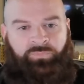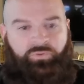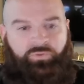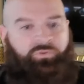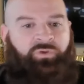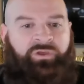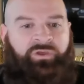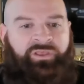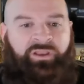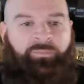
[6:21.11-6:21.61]
You
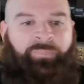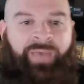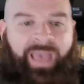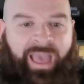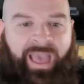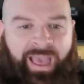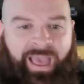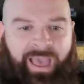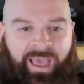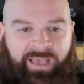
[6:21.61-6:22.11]
do not get a
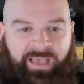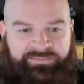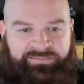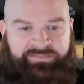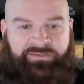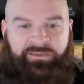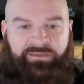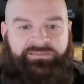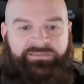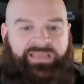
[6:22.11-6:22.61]

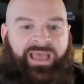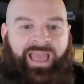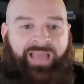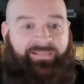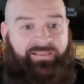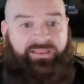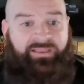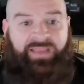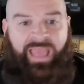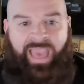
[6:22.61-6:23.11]
pass to
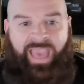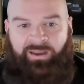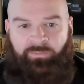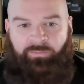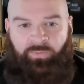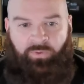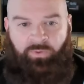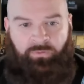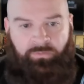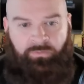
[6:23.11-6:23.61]
act like an
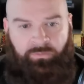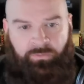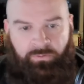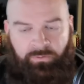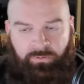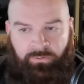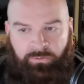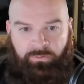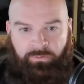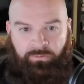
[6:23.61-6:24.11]
animal,
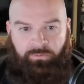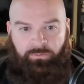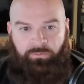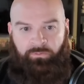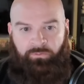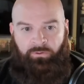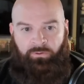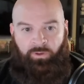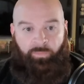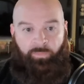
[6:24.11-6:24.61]

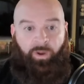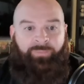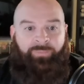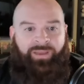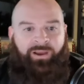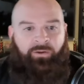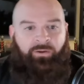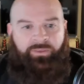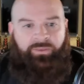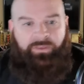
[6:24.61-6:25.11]
a
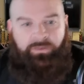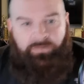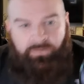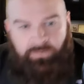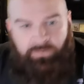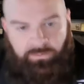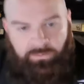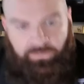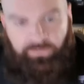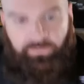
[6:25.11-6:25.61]
barbarian,
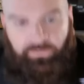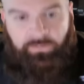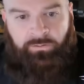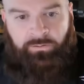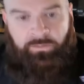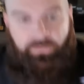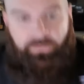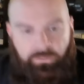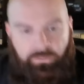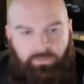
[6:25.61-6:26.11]

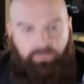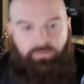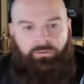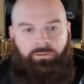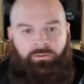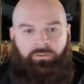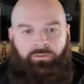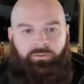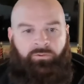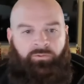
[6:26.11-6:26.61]

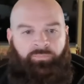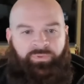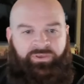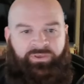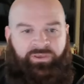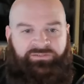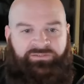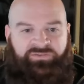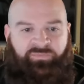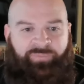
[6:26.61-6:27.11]

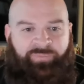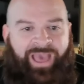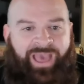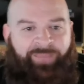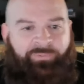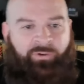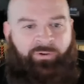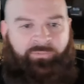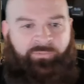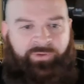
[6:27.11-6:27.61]
because of
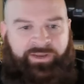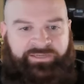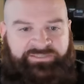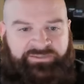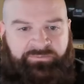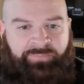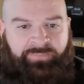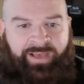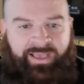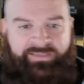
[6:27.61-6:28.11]
bad
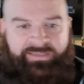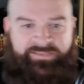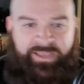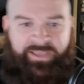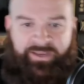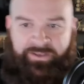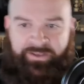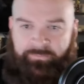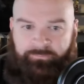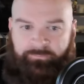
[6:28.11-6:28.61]
preparation by a
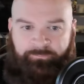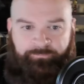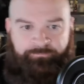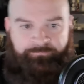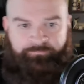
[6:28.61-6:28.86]
stadium.